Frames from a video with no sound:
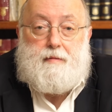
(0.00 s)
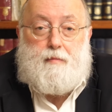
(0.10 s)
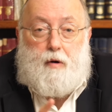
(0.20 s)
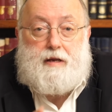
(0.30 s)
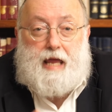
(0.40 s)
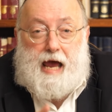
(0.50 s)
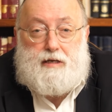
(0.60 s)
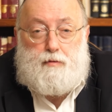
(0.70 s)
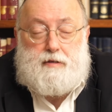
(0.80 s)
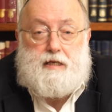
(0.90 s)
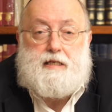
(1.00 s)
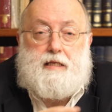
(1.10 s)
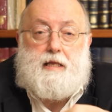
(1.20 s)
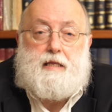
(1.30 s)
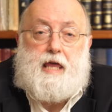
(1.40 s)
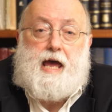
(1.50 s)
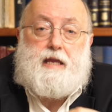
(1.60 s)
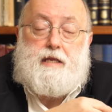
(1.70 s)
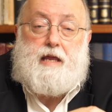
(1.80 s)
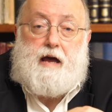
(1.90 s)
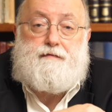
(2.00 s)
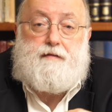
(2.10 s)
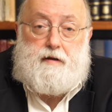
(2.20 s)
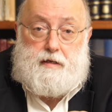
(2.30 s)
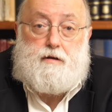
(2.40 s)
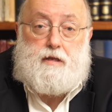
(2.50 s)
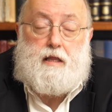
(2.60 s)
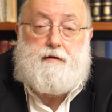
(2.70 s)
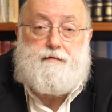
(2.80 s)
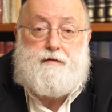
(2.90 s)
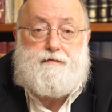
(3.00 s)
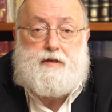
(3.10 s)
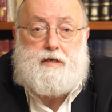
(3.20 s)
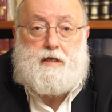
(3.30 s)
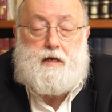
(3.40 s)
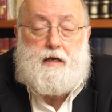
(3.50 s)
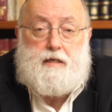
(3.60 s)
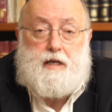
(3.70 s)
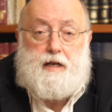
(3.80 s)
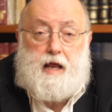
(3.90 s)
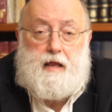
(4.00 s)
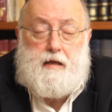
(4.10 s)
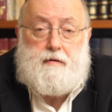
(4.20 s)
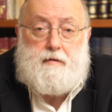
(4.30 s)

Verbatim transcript: More casualties in the attack in Jaffa near Tel Aviv this today,